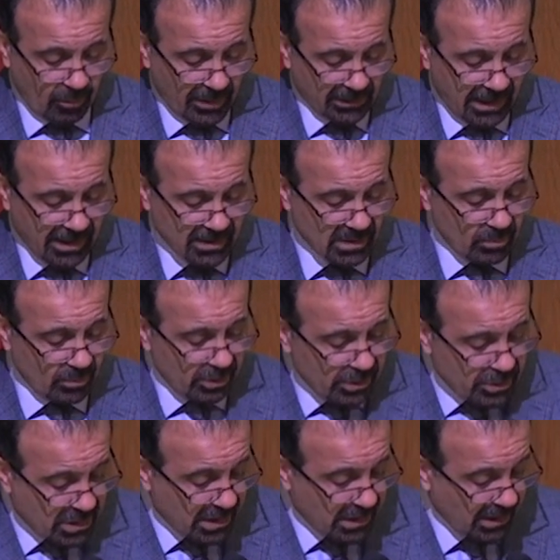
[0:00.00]
What has
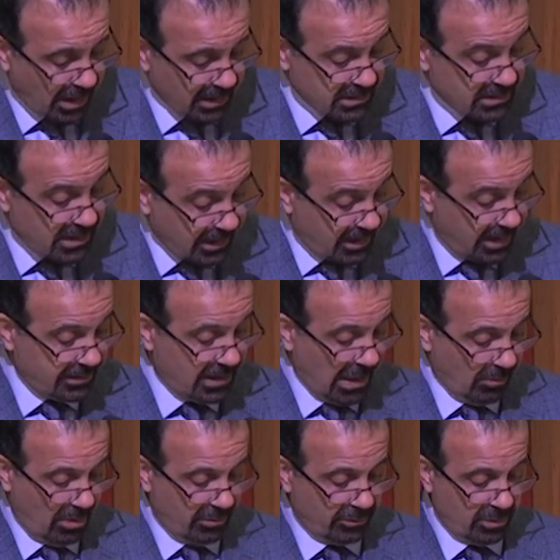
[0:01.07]
emerged in the last
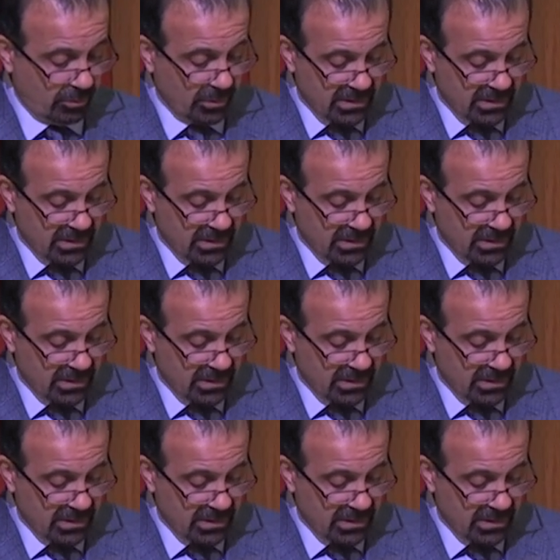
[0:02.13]
decade, however,